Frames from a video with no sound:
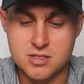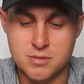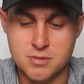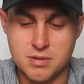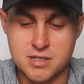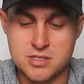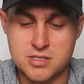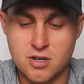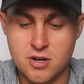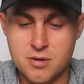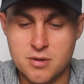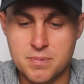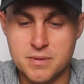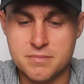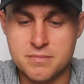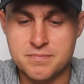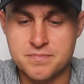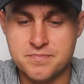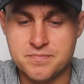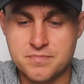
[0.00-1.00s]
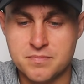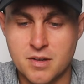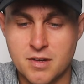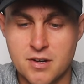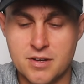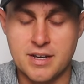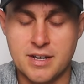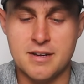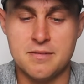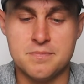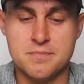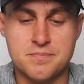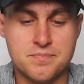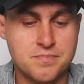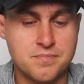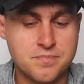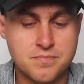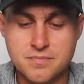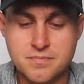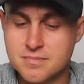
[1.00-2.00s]
You press open, okay.
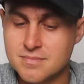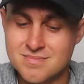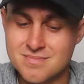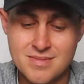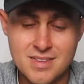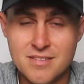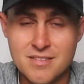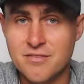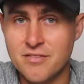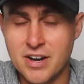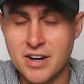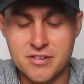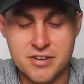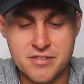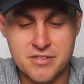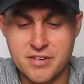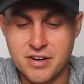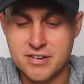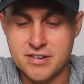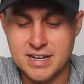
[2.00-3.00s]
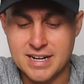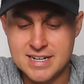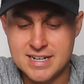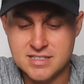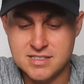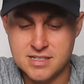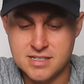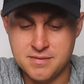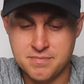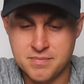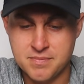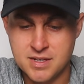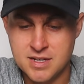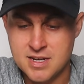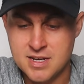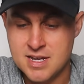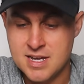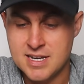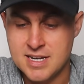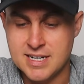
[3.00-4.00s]
Very, very easy.
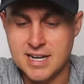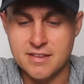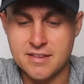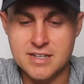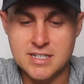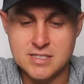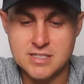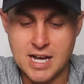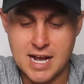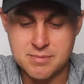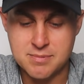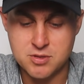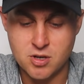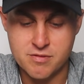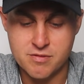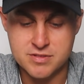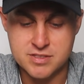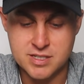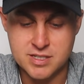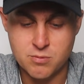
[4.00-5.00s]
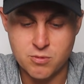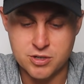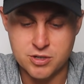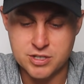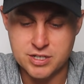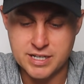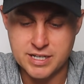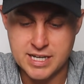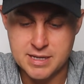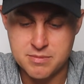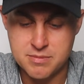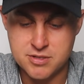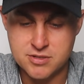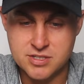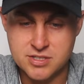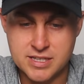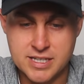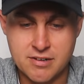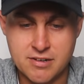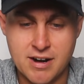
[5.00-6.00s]
Now these apps obviously want you to keep
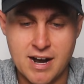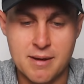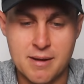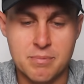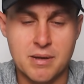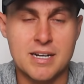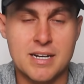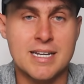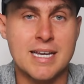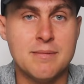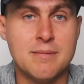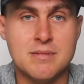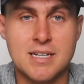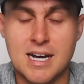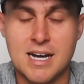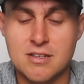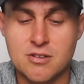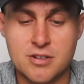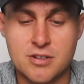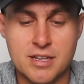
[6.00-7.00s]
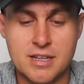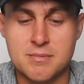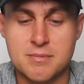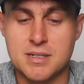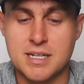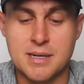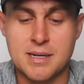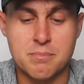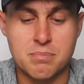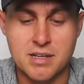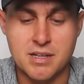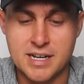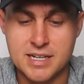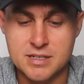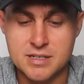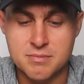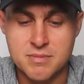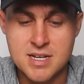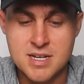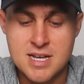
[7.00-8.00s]
using their app and keep downloading them and keep playing
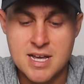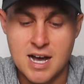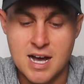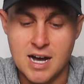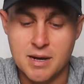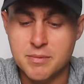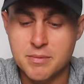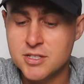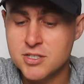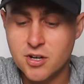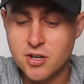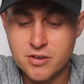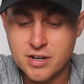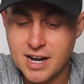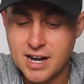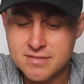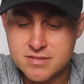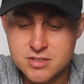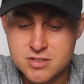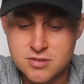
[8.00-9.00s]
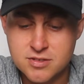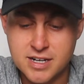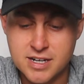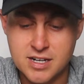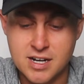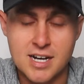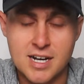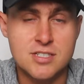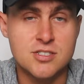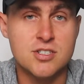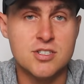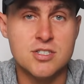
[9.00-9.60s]
them. You don't have to do that, guys.